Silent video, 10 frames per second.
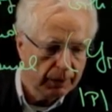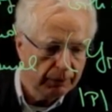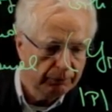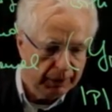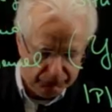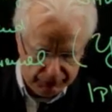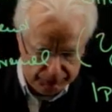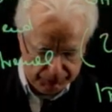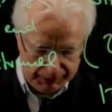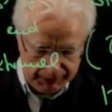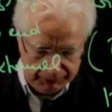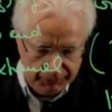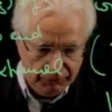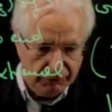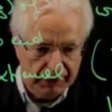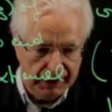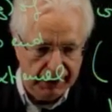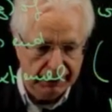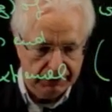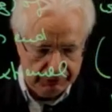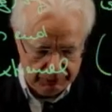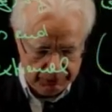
If we have something like this and